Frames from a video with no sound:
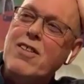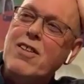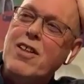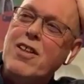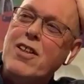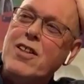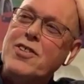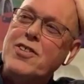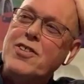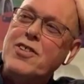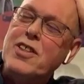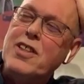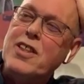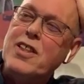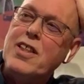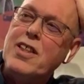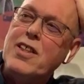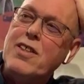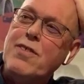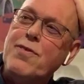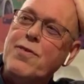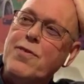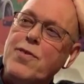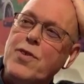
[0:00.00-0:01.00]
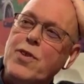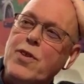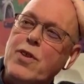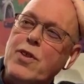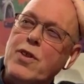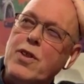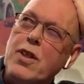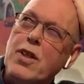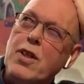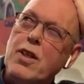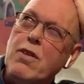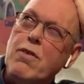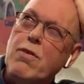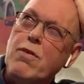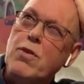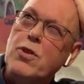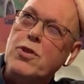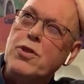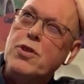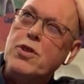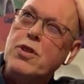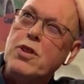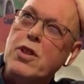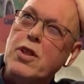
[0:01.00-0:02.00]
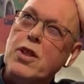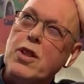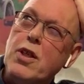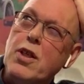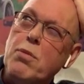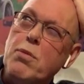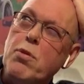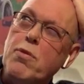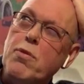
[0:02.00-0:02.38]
last year for, uh, was it the year